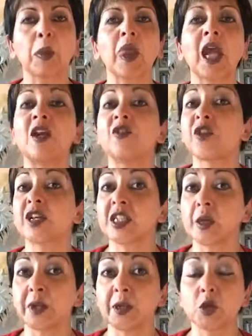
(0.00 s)
And in fact, I'll
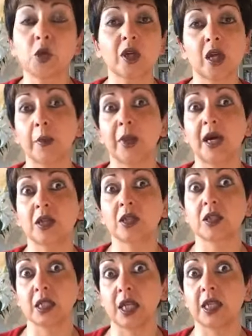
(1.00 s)
be talking about
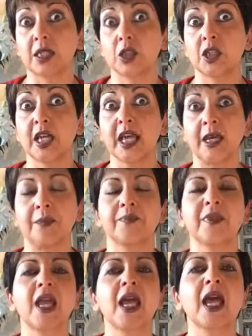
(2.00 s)
it today.
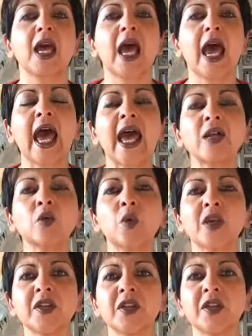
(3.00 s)
And one of the